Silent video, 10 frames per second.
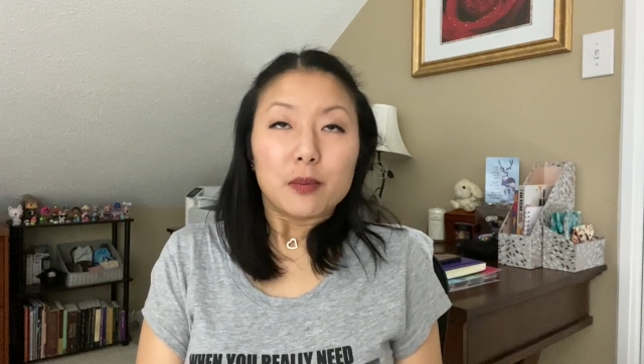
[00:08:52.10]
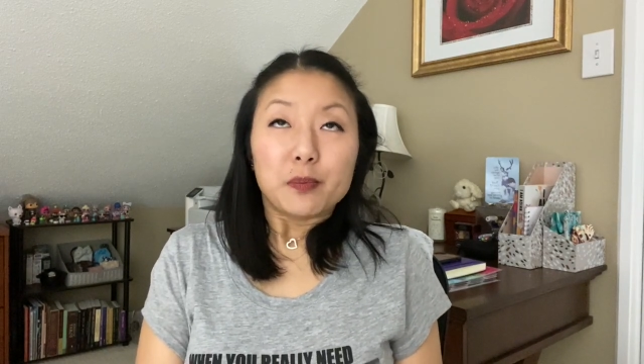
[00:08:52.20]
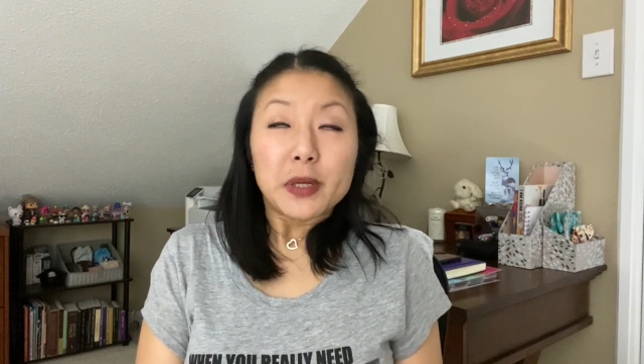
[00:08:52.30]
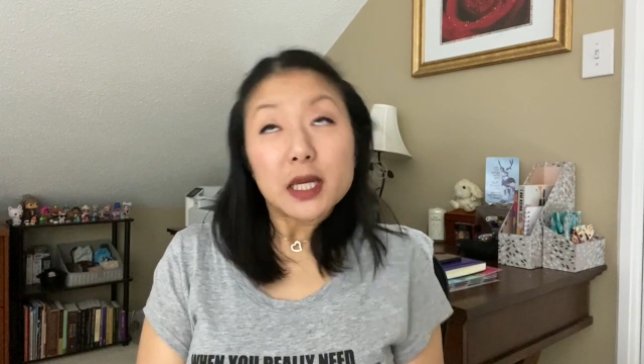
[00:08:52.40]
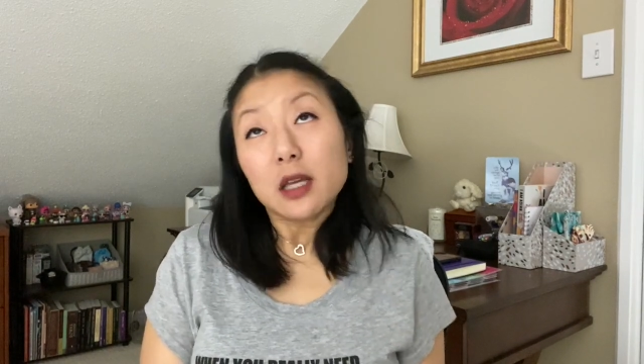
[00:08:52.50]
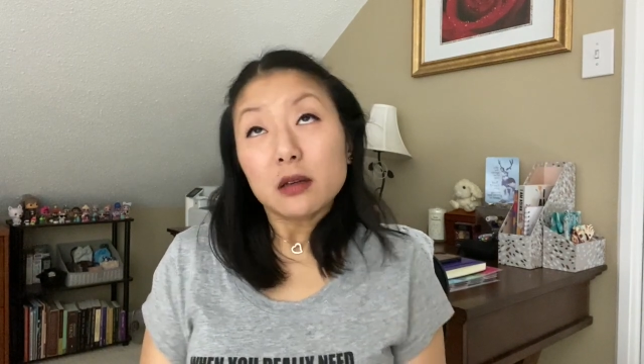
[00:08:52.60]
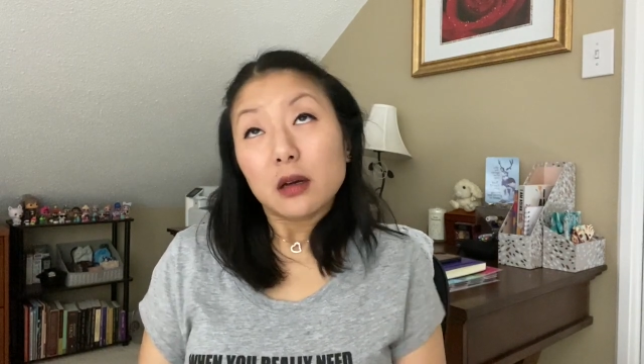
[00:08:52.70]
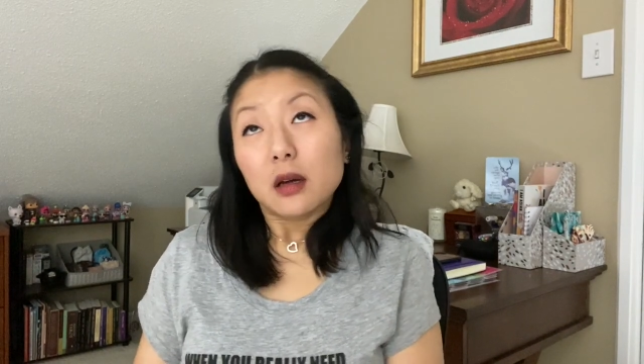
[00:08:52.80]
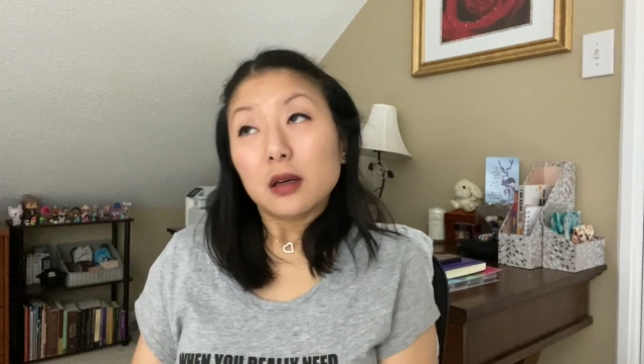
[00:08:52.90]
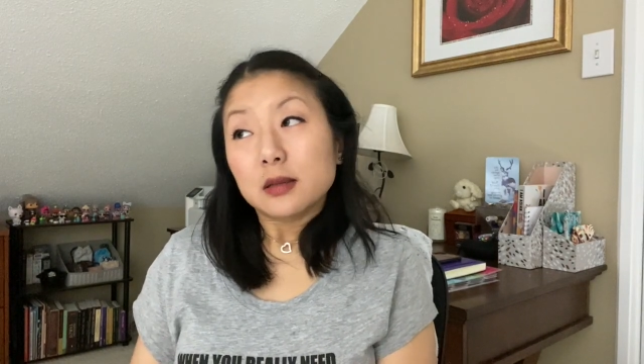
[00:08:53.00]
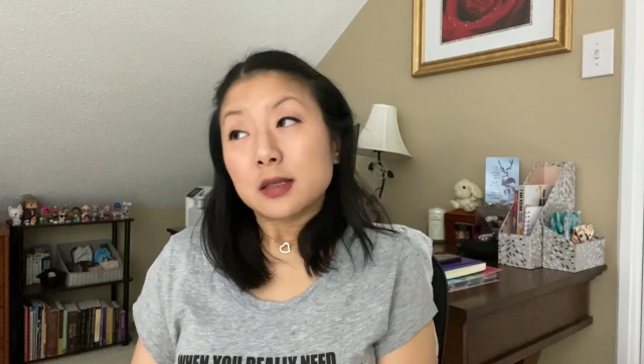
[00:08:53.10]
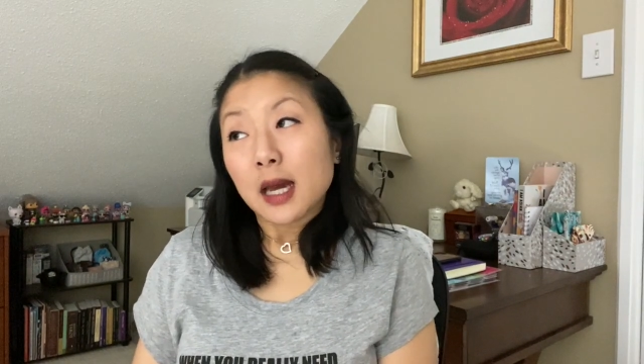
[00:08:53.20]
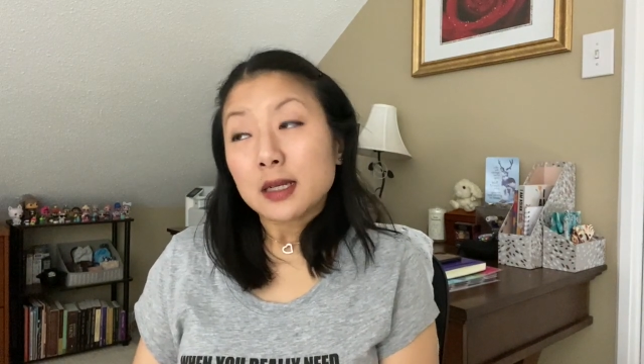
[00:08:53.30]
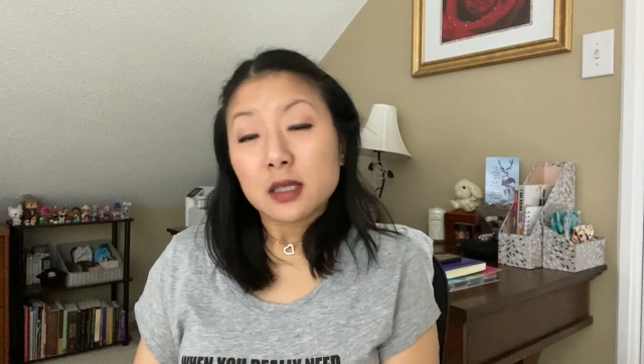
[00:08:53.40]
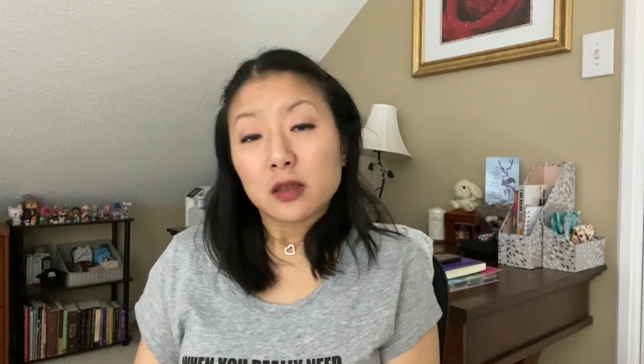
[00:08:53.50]
picking
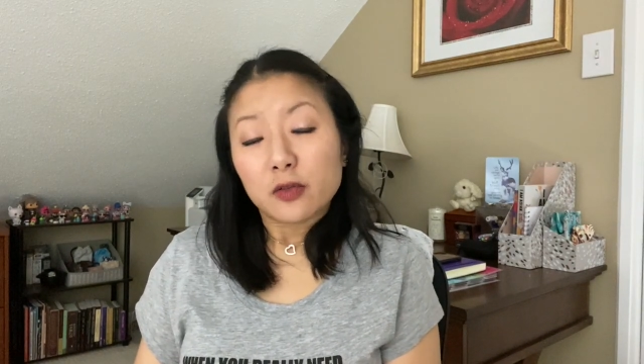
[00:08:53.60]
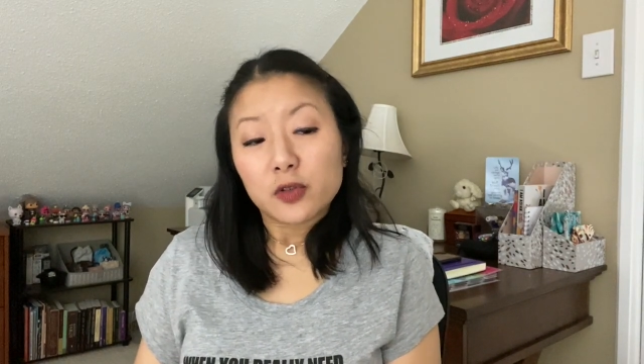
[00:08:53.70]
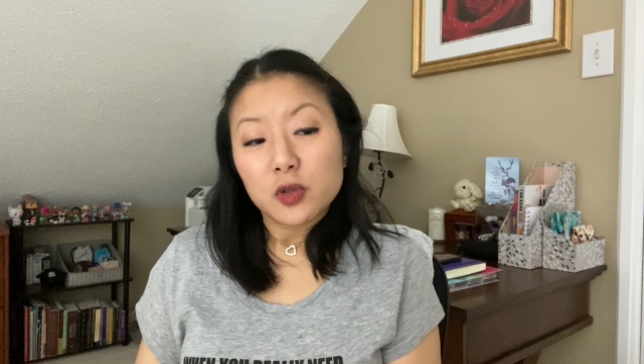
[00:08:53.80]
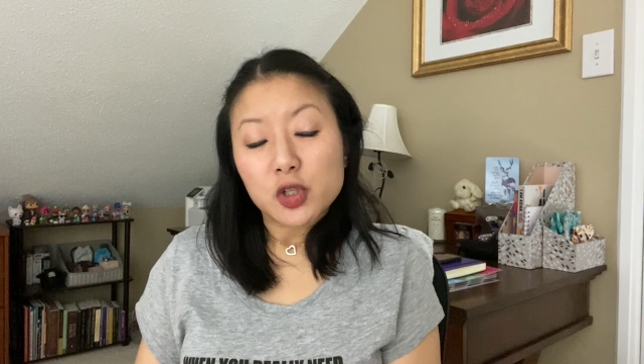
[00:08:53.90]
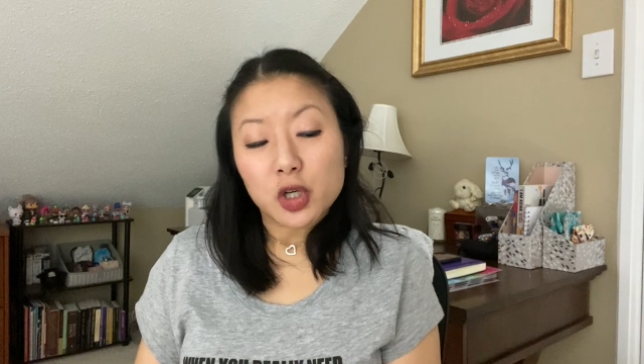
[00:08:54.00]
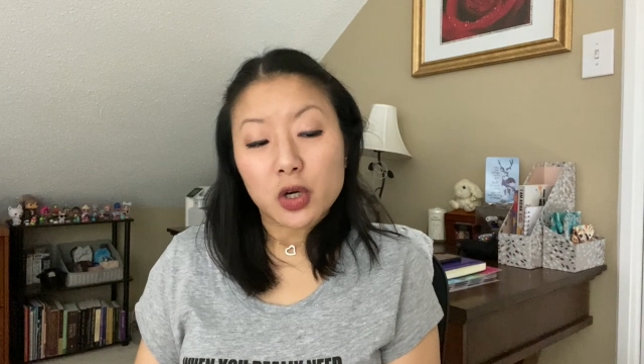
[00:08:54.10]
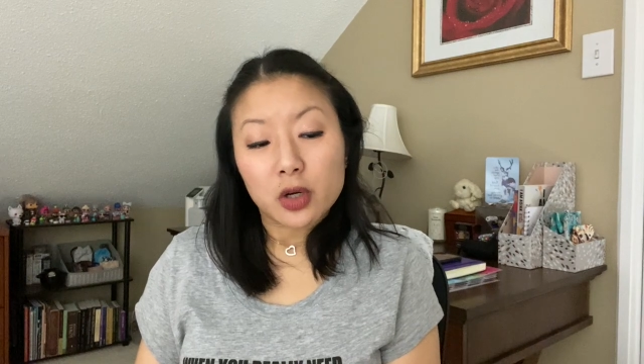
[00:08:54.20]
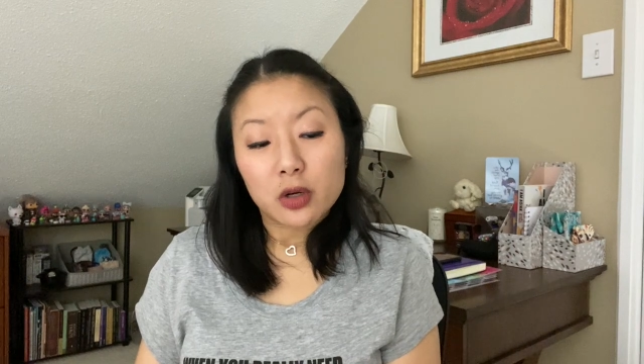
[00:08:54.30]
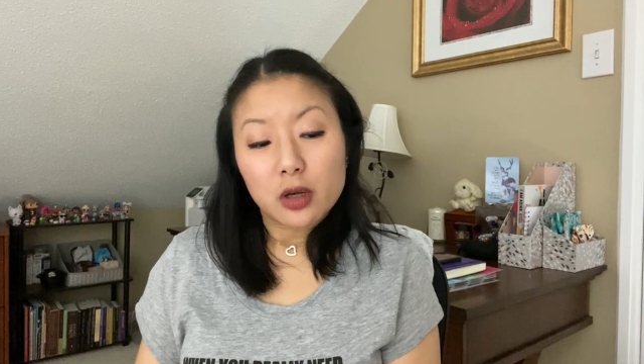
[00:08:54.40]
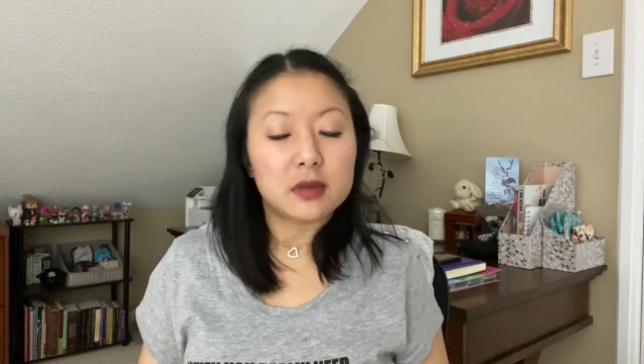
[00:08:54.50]
decks in the future,